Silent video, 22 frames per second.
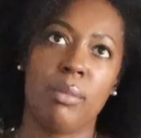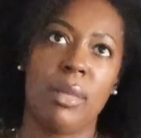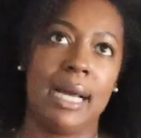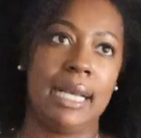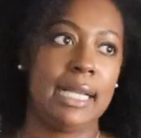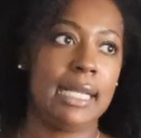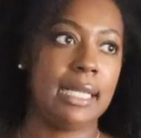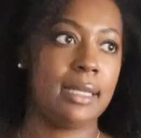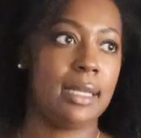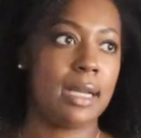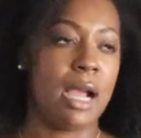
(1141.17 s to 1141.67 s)

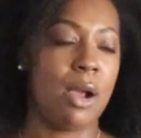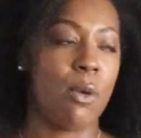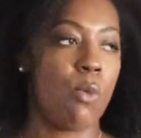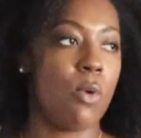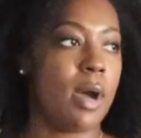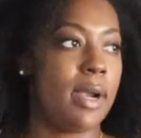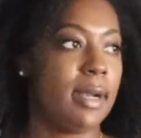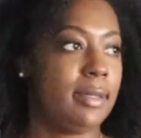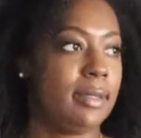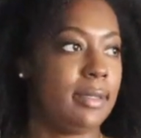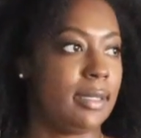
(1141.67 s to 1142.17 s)
money than I
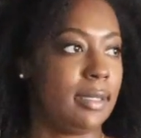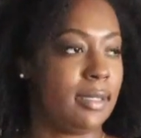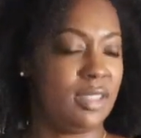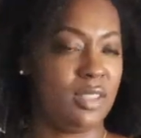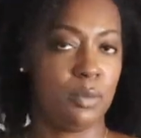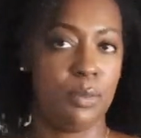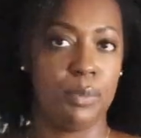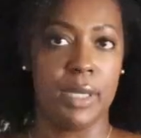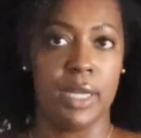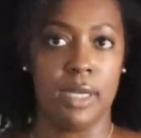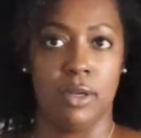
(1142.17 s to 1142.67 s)
wanted to
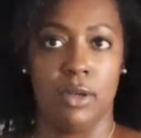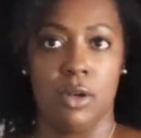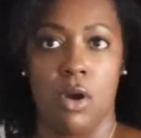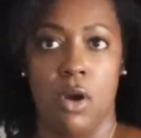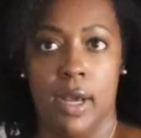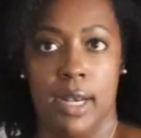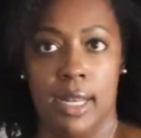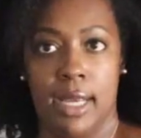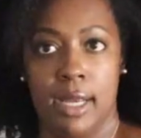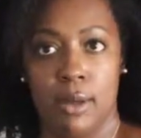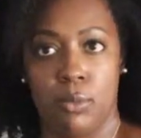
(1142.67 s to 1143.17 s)
spend
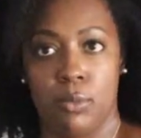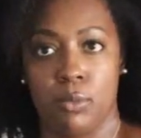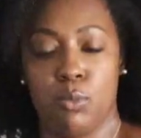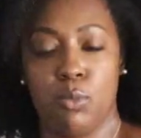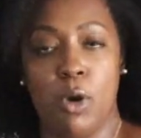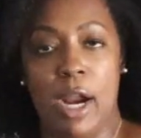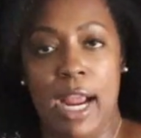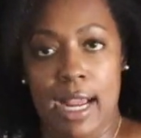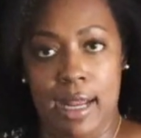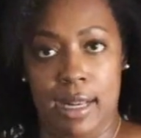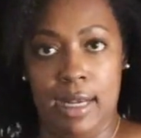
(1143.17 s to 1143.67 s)
on it
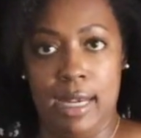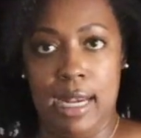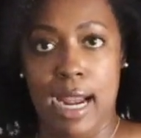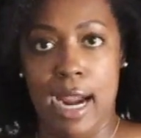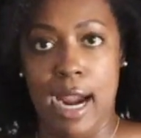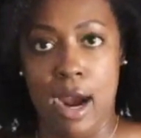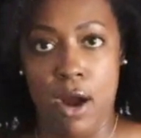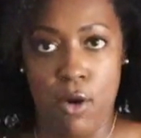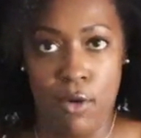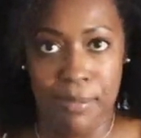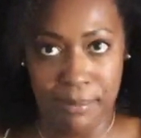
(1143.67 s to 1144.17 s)
right
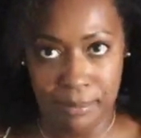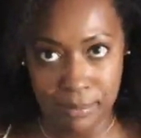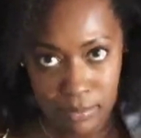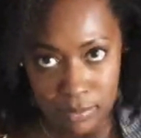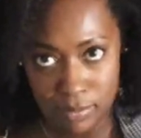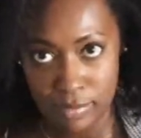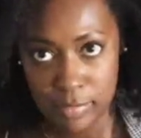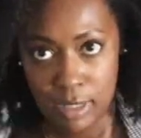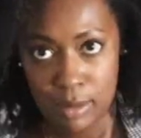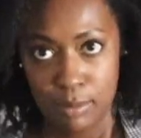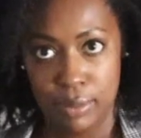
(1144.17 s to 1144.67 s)
now
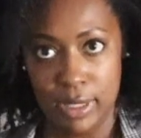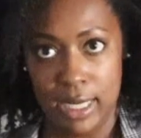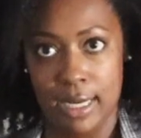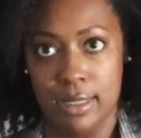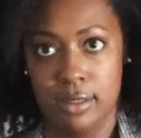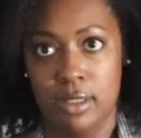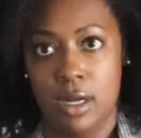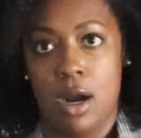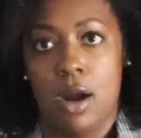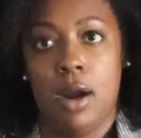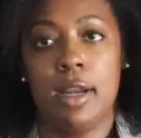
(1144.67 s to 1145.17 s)
but
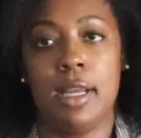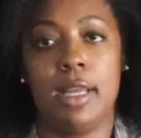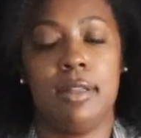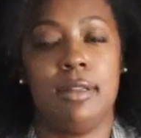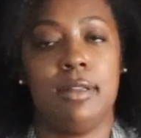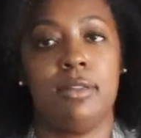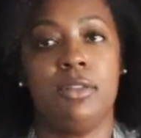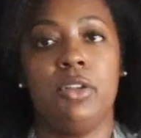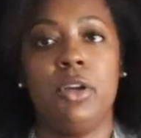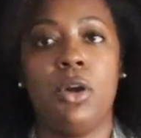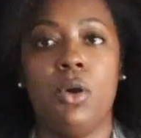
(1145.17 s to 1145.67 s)
at Target
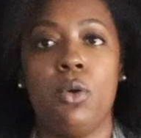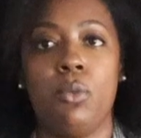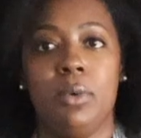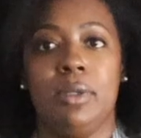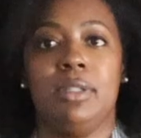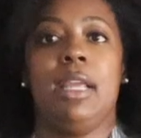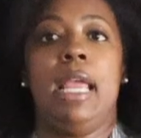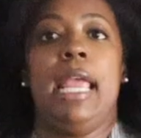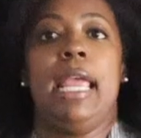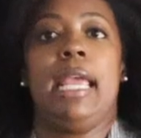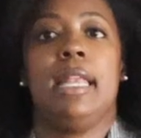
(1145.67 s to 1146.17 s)
this coat
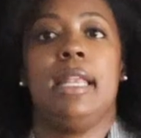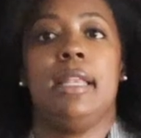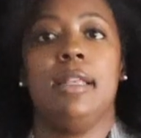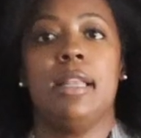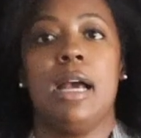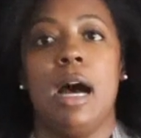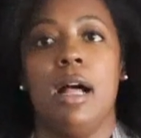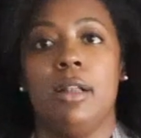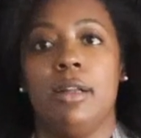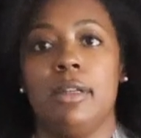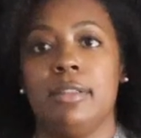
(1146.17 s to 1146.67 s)
was
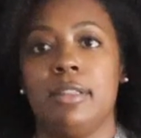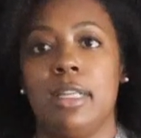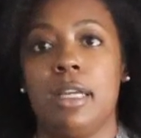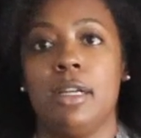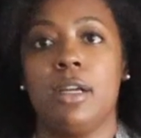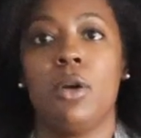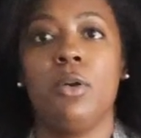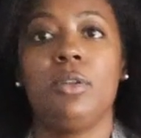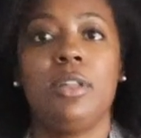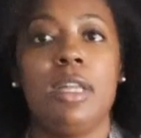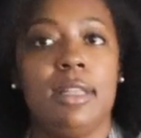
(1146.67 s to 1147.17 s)
$80 and
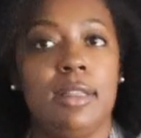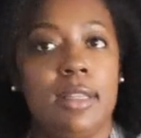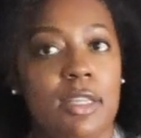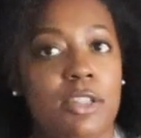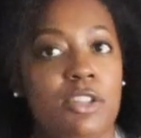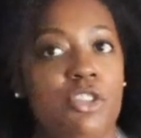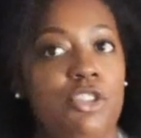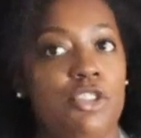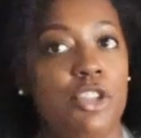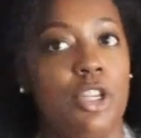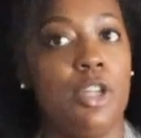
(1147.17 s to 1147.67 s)
coats like
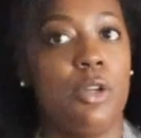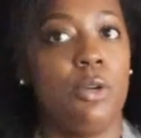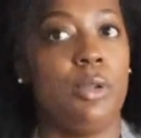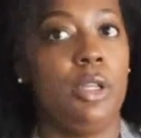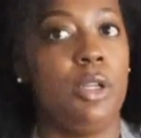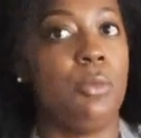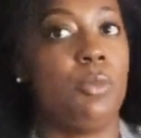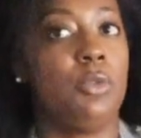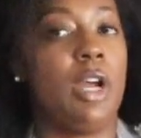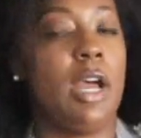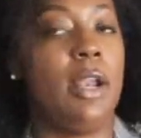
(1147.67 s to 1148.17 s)
this
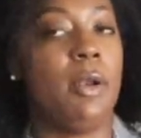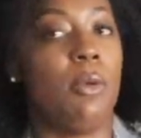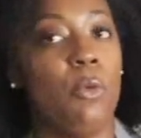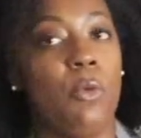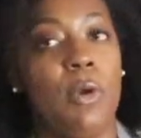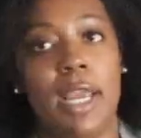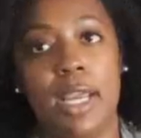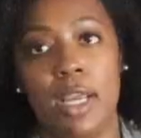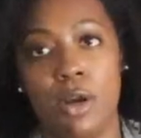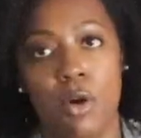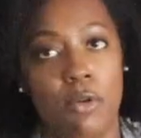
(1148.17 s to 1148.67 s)
generally run
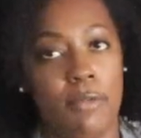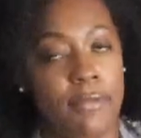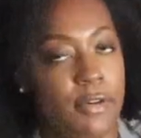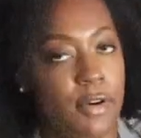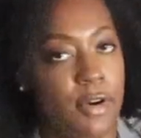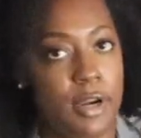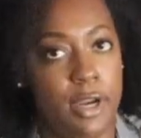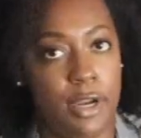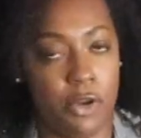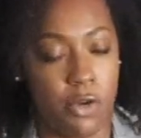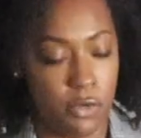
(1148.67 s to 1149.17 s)
way over
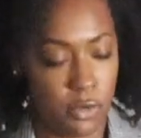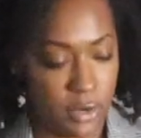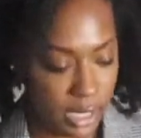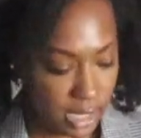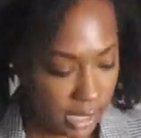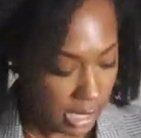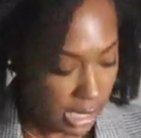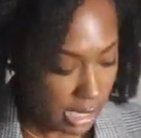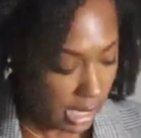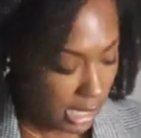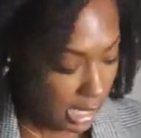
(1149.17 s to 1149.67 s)

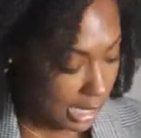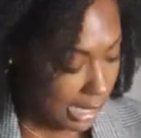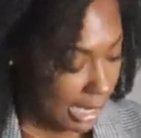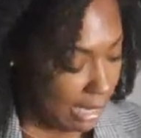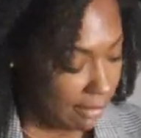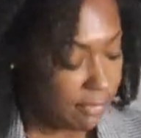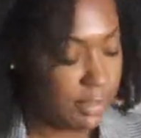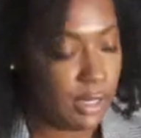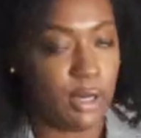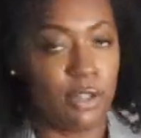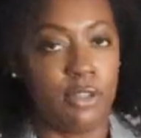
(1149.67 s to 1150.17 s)
100
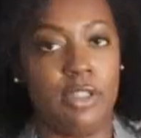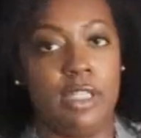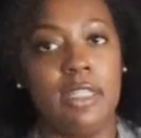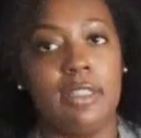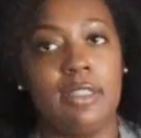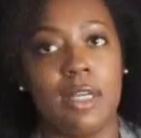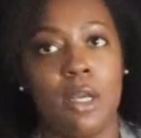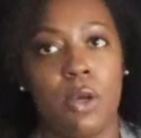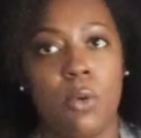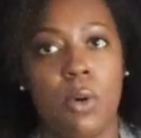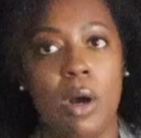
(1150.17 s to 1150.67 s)
if they're
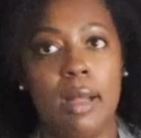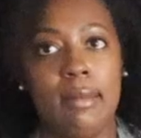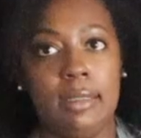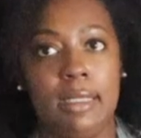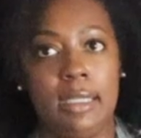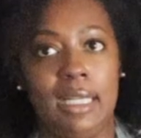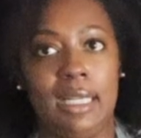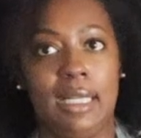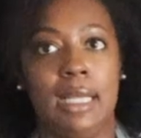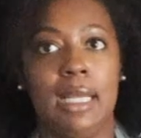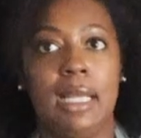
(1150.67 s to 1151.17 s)
decent
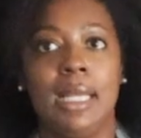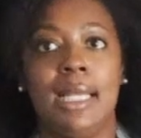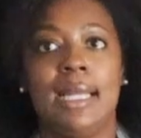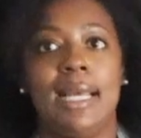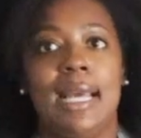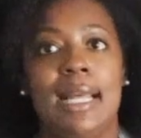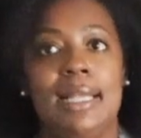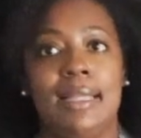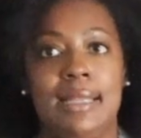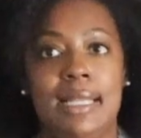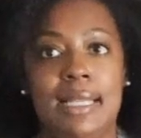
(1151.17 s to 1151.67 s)
quality
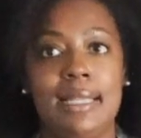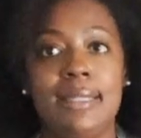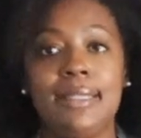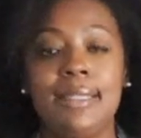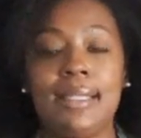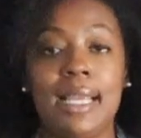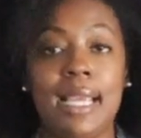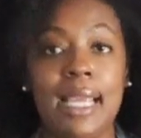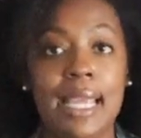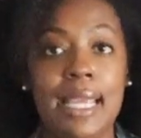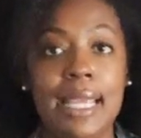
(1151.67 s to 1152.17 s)
and this
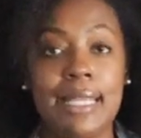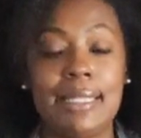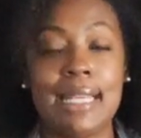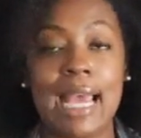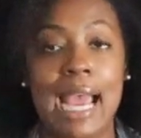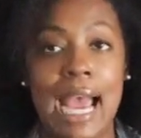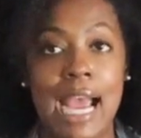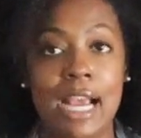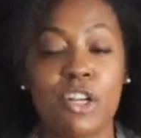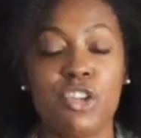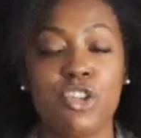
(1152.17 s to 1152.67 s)
is
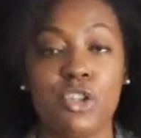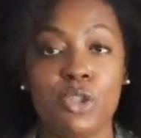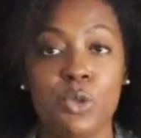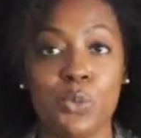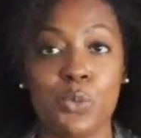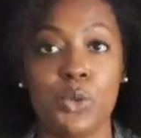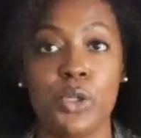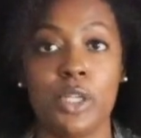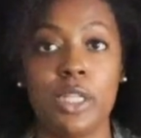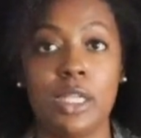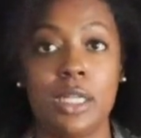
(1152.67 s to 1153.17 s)
actually
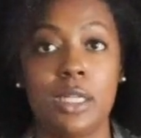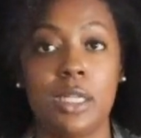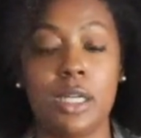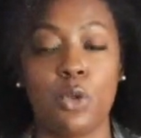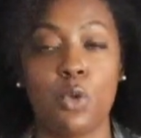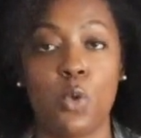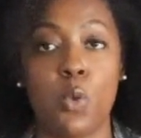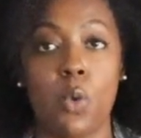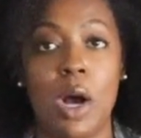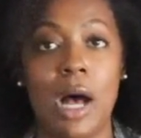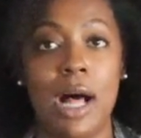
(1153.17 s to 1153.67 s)
really
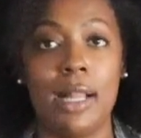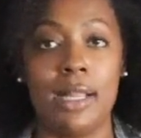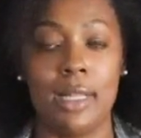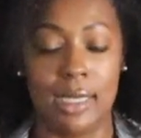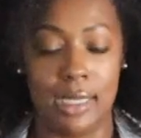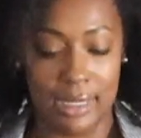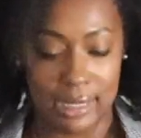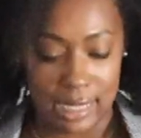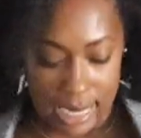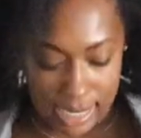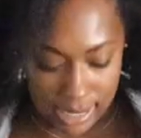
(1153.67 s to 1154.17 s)
good
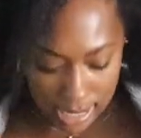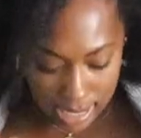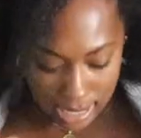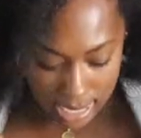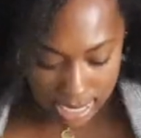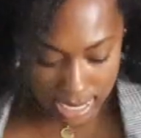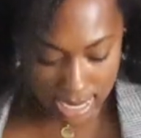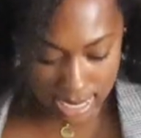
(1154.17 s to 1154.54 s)
quality like